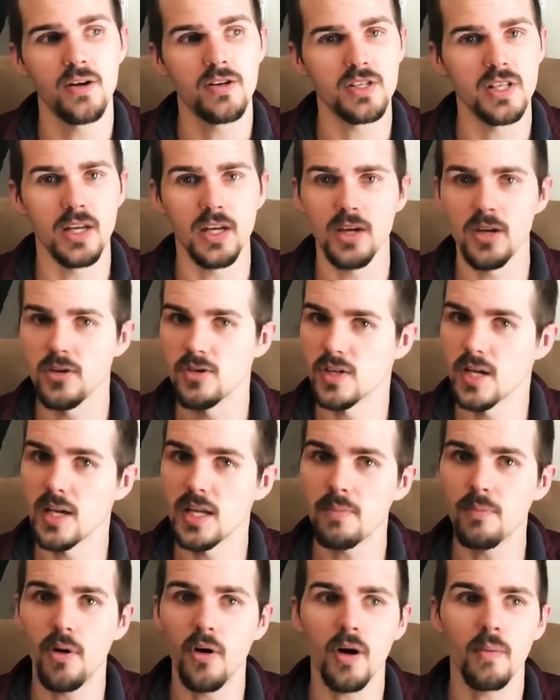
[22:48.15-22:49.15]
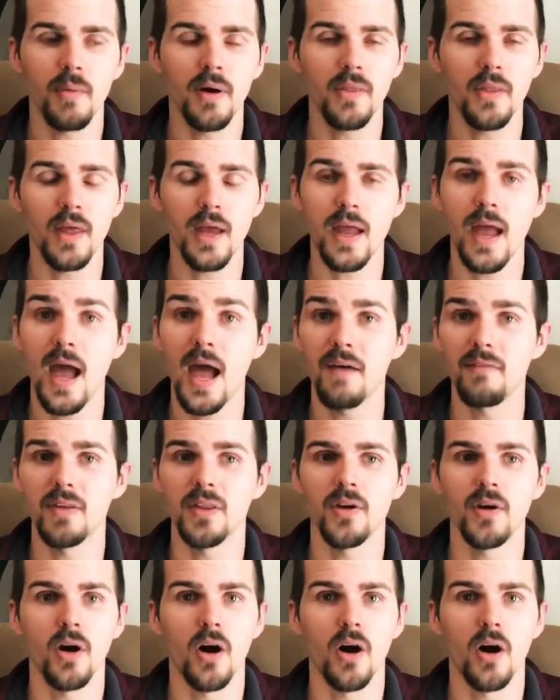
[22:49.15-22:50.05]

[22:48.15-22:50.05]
They can use any Pokemon they have in their